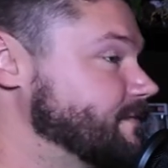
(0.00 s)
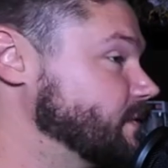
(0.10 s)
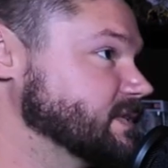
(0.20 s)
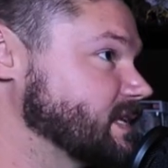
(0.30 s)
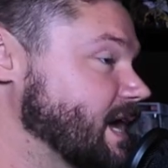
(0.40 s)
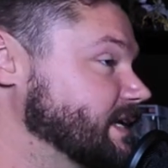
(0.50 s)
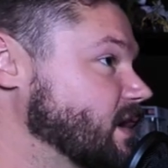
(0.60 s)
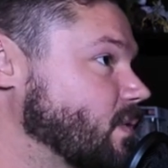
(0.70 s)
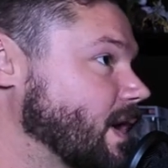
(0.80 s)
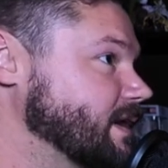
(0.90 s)
if you decide, you
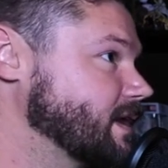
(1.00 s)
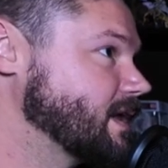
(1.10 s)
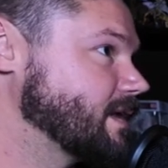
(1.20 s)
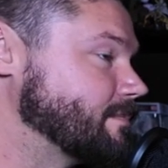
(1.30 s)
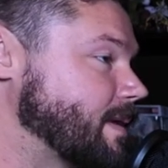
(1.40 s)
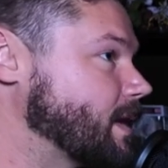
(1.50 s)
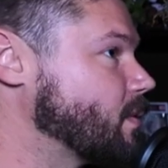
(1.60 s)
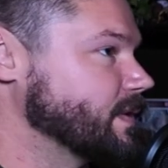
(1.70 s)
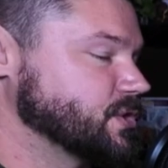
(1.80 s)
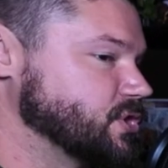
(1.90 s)
know what? Maybe I
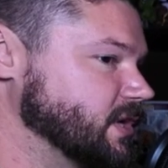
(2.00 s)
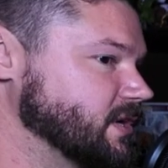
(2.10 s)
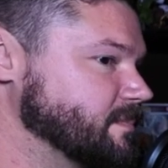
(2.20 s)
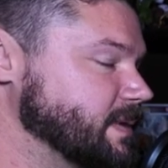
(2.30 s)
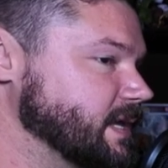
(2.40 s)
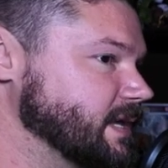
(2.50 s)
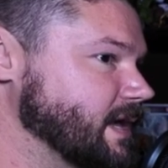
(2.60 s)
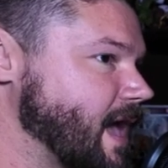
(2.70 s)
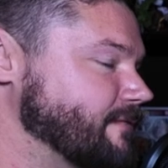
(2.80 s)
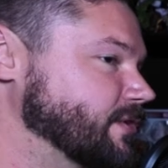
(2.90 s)
want the trigger to
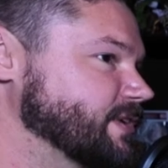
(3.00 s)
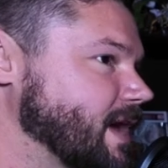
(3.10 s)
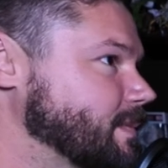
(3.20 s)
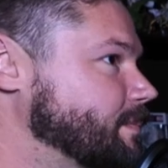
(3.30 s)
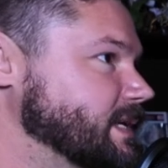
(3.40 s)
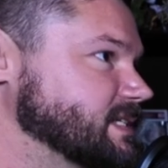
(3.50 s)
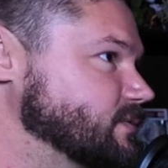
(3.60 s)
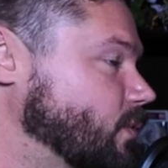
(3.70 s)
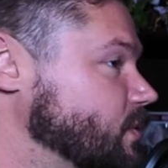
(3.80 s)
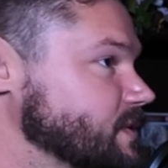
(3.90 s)
be every time a
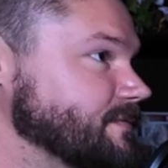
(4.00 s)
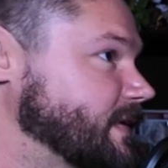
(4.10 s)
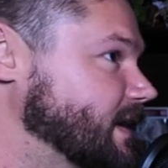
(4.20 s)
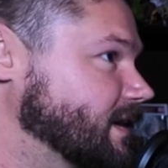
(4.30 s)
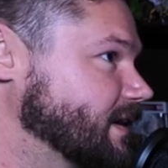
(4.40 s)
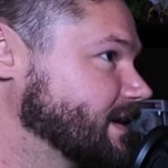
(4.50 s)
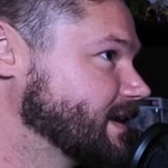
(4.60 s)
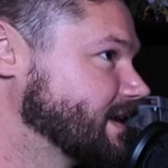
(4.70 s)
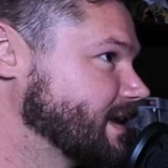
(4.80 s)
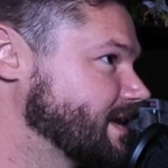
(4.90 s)
PC rolls with fear.
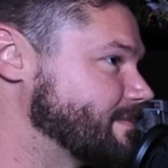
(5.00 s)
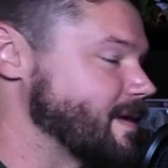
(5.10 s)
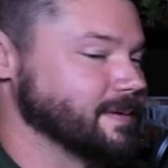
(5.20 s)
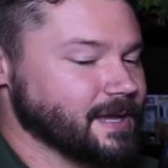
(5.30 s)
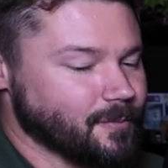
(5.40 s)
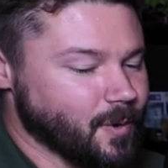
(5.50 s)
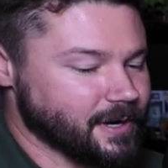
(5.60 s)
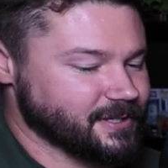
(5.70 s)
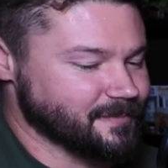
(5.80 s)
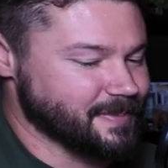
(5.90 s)
Maybe I
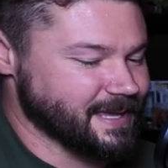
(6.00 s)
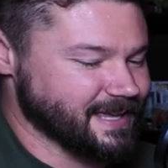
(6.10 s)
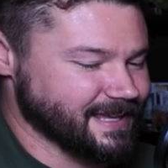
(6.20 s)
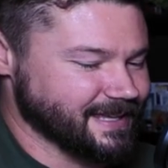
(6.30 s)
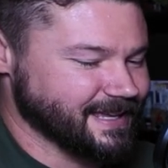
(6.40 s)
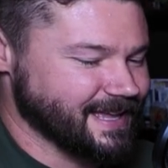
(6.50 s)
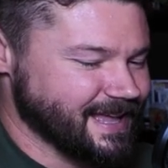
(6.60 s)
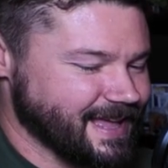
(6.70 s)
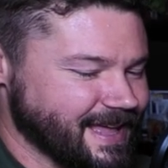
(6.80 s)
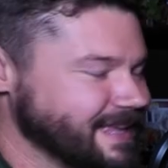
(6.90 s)
want it to be,
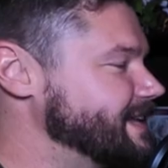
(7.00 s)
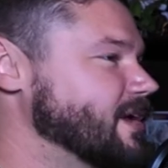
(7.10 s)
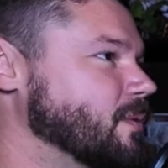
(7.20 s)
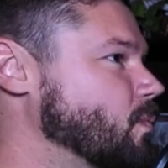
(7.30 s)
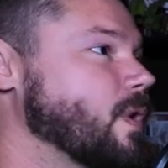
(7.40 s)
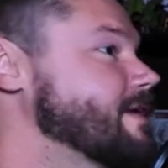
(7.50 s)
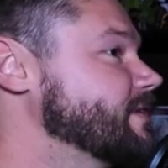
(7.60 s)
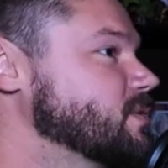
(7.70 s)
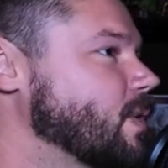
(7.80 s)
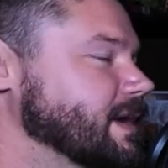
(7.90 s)

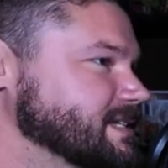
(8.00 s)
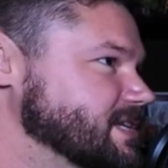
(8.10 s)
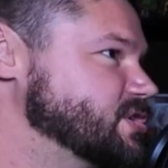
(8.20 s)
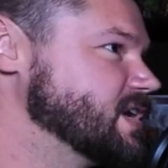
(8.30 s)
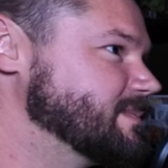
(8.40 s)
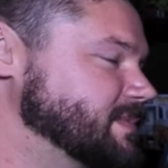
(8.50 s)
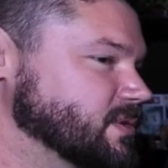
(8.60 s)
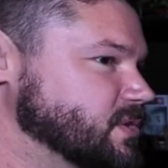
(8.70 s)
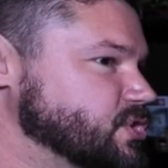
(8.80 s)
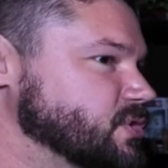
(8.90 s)
whatever you want as the GM.
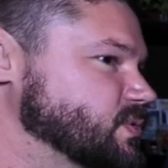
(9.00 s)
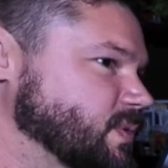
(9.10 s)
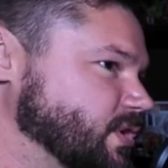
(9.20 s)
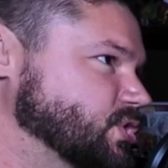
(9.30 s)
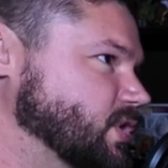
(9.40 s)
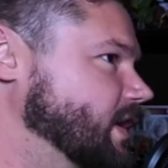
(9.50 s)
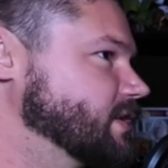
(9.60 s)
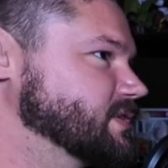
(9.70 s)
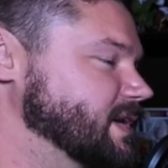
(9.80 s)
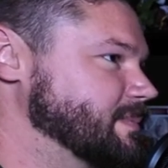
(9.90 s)
You could choose what your trigger is